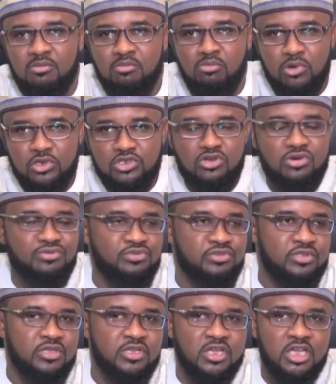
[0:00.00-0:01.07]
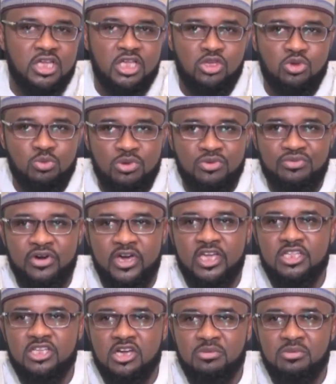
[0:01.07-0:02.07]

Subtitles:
Most often, you may find